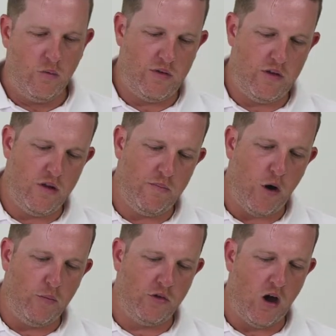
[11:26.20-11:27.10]
Within the
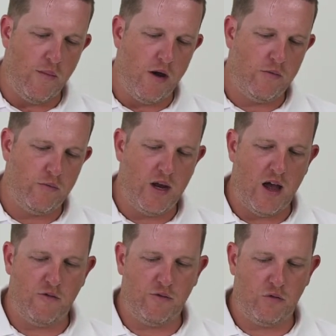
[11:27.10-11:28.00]
bulb timer, we
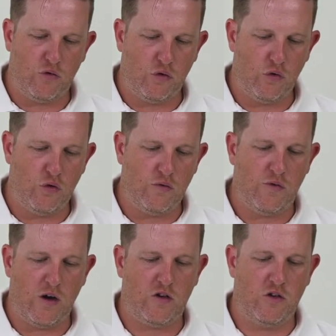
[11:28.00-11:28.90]
have two
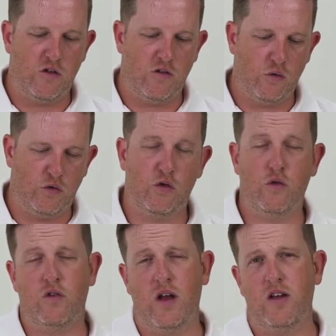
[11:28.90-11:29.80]
functions or two
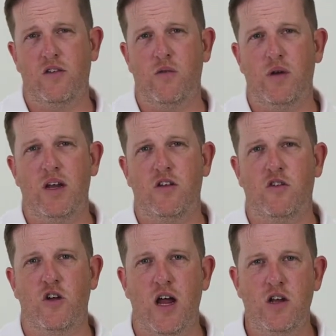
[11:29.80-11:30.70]
settings that we need to
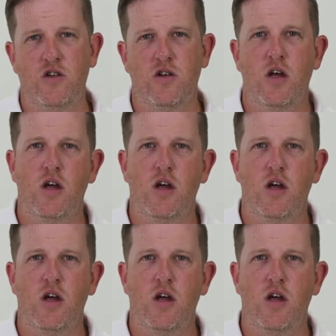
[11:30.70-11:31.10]
change.